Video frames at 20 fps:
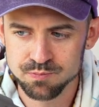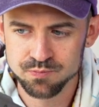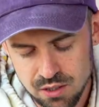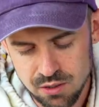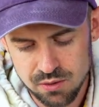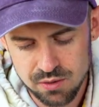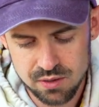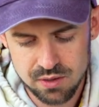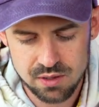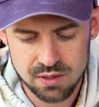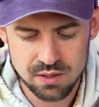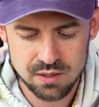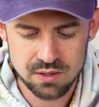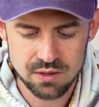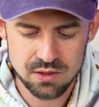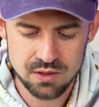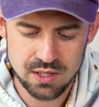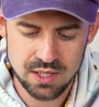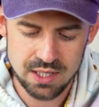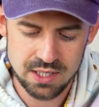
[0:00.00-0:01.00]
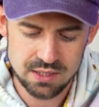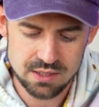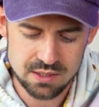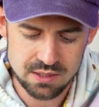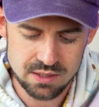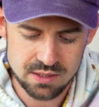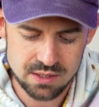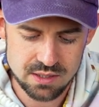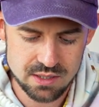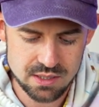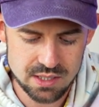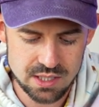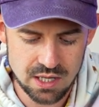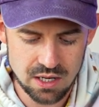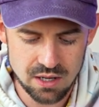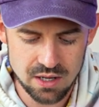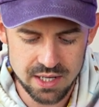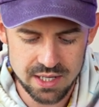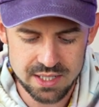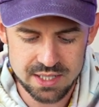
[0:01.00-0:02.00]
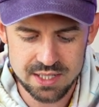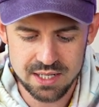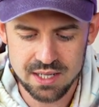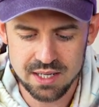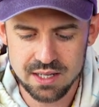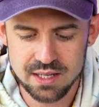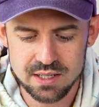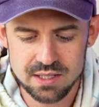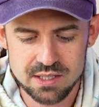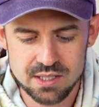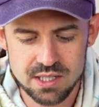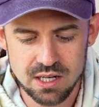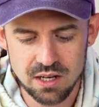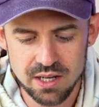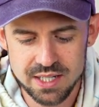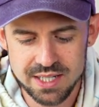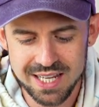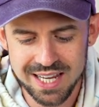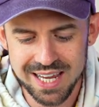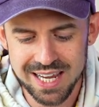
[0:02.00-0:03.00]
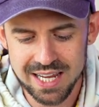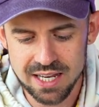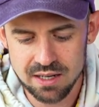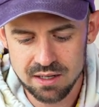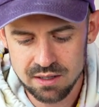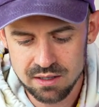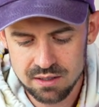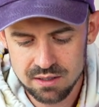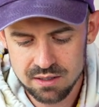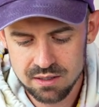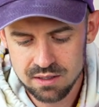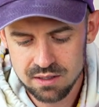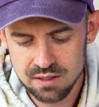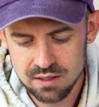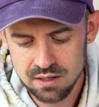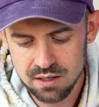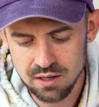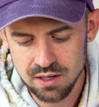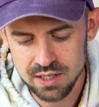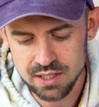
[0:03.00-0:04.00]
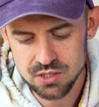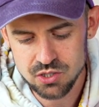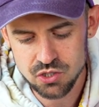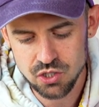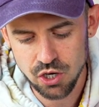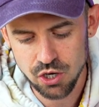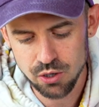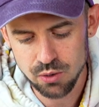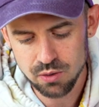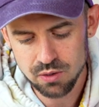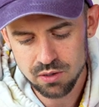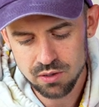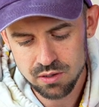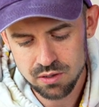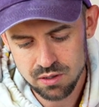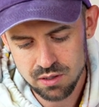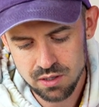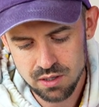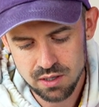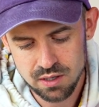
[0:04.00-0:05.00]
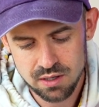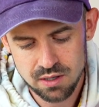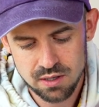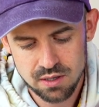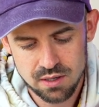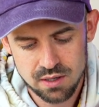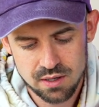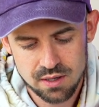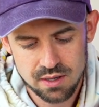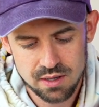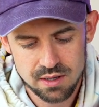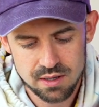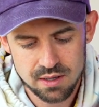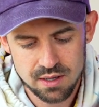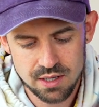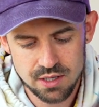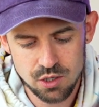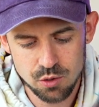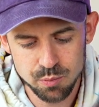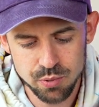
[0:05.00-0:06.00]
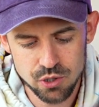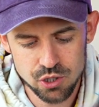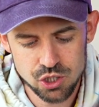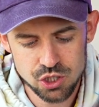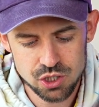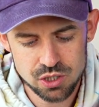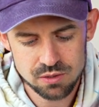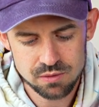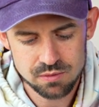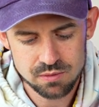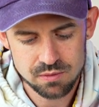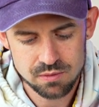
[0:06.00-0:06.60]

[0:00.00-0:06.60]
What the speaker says: So these slide in like so, and you push,